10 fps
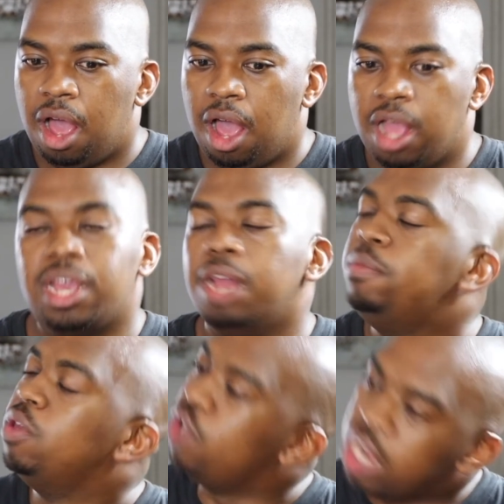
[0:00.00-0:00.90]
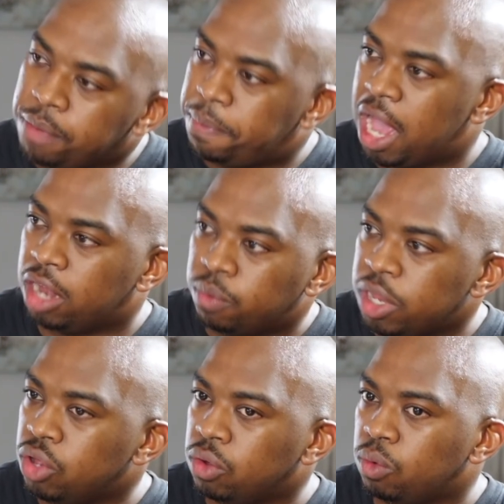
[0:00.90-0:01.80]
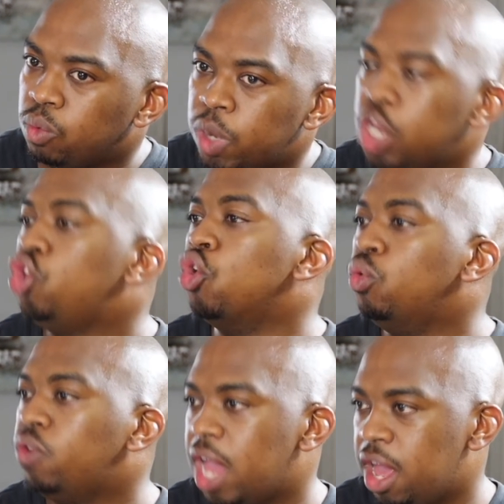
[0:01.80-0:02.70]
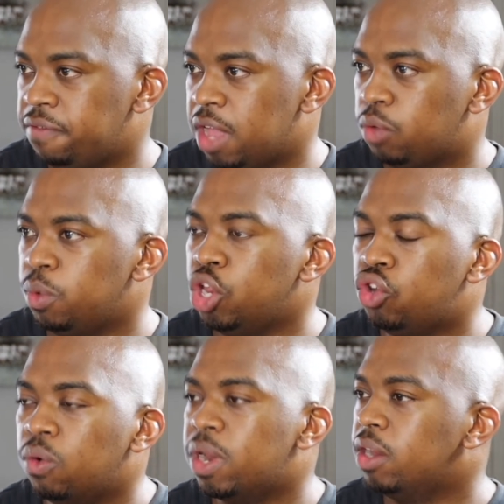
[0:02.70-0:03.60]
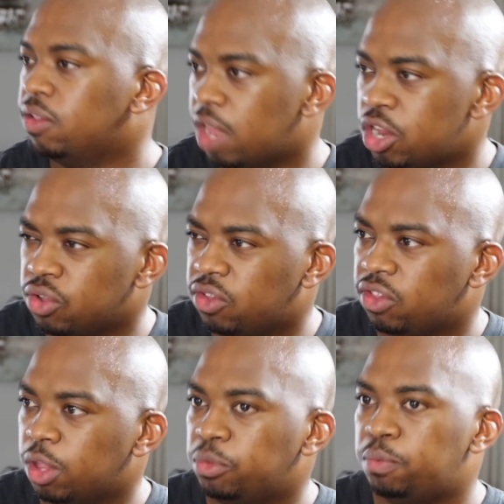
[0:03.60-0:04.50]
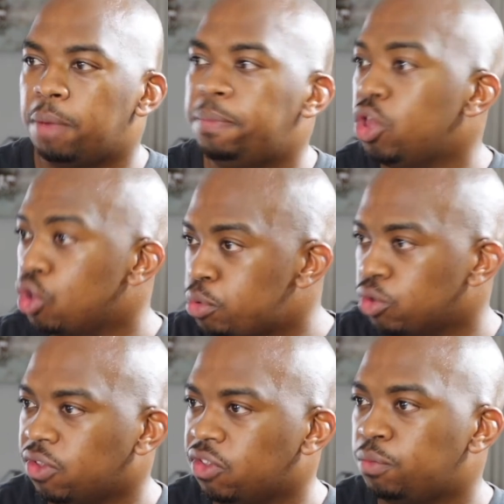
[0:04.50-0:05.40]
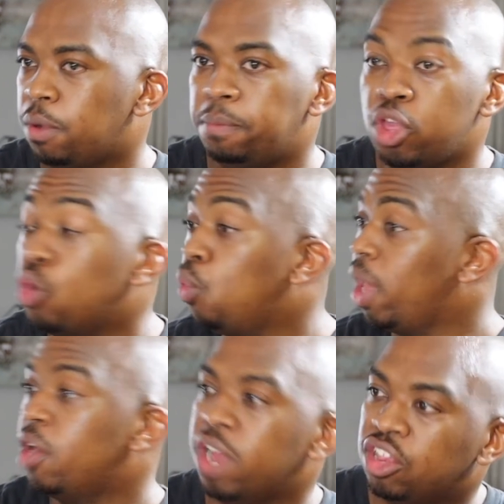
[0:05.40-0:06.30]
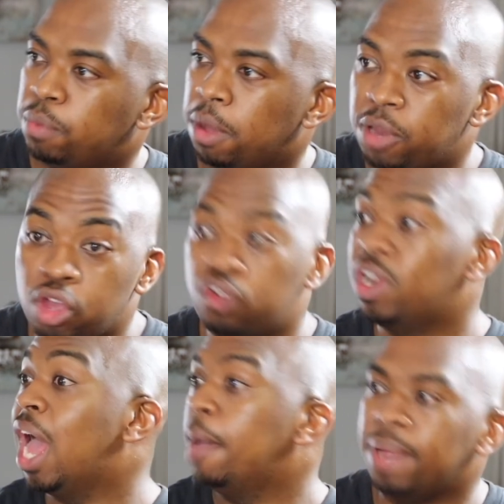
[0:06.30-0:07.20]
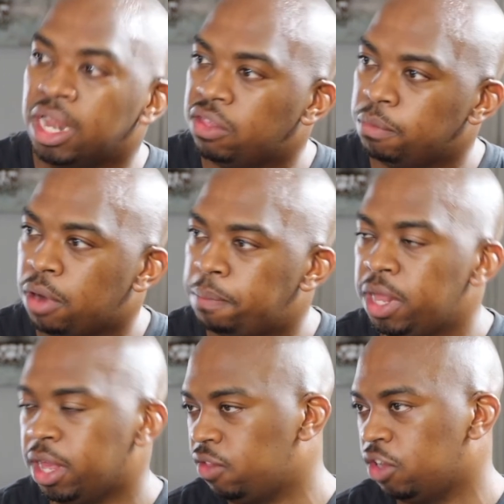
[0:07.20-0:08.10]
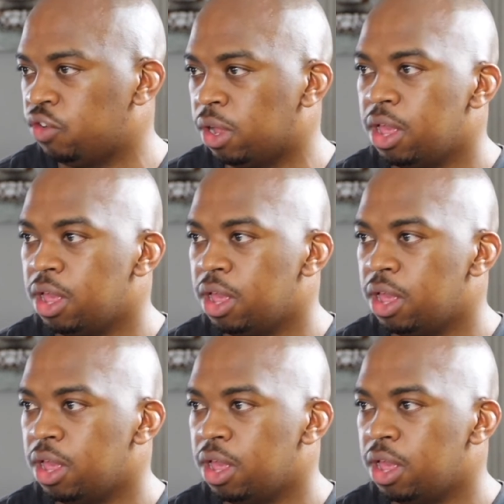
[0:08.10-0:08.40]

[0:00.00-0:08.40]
it can be really bad when you don't have that, when you don't understand your systems properly, your processes properly, your wear rates properly, your reliability properly, etc.